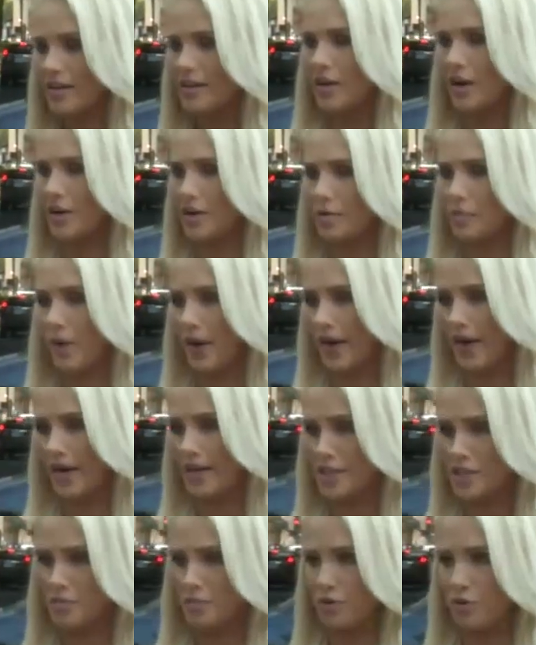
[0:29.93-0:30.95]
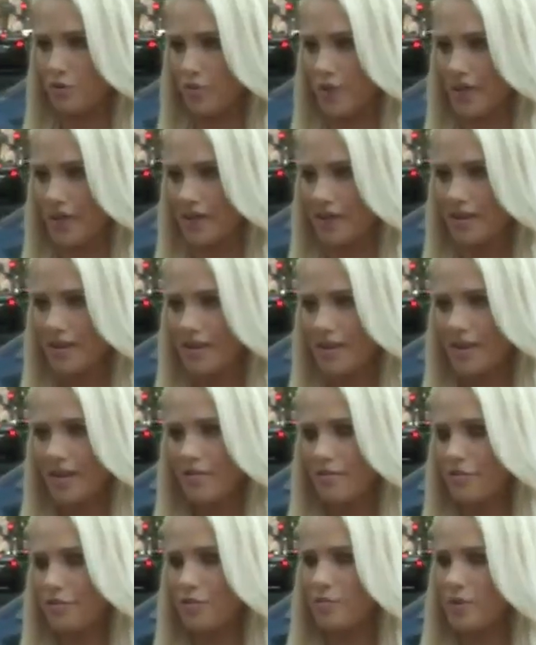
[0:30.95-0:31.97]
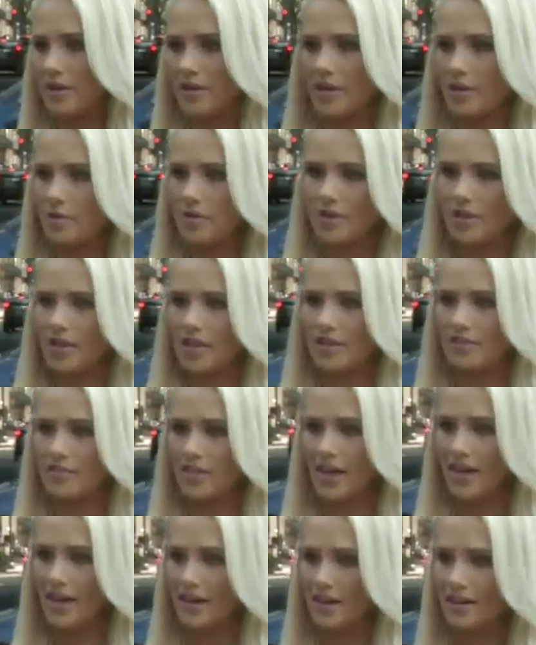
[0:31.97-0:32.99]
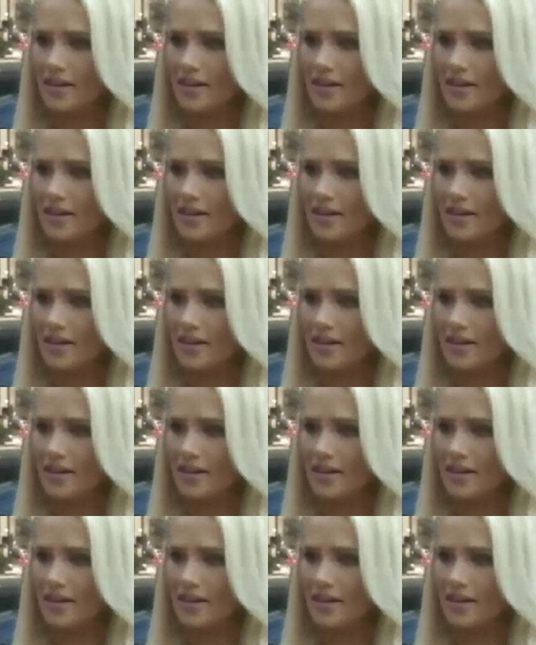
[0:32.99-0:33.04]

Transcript: the Occupy ICE movement. Right. Familiar with any of that?